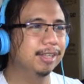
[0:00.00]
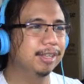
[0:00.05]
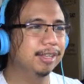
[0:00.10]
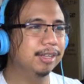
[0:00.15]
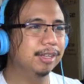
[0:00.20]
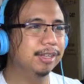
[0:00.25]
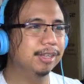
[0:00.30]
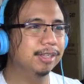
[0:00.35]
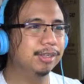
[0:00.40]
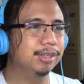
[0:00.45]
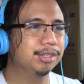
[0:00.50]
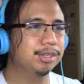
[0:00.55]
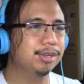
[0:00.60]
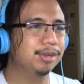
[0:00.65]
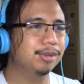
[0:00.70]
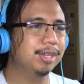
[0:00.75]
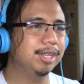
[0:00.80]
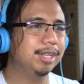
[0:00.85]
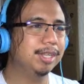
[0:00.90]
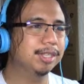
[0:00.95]
uh, you
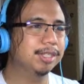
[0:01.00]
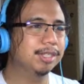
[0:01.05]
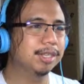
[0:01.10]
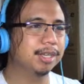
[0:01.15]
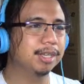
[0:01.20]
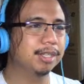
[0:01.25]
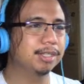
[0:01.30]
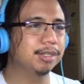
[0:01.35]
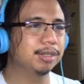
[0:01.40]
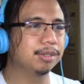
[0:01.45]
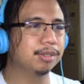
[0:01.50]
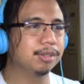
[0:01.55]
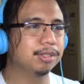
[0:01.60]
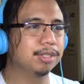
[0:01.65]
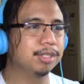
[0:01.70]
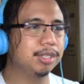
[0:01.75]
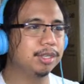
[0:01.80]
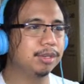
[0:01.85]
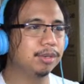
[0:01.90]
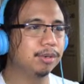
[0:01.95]
slowly decide to not
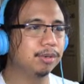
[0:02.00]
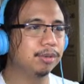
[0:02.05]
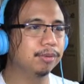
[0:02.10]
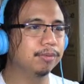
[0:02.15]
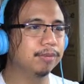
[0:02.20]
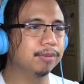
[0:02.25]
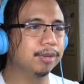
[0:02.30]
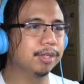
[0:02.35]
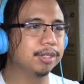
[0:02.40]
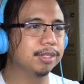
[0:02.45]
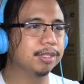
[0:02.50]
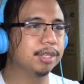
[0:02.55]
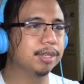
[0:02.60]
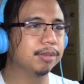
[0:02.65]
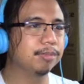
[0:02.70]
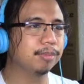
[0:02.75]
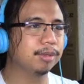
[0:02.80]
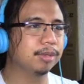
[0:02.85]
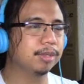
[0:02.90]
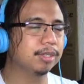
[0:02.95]
see your old friends that
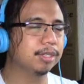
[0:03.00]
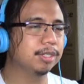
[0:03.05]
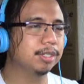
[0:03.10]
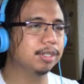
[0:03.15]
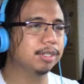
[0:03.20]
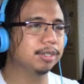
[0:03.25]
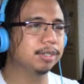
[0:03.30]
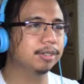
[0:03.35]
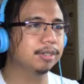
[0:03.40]
much.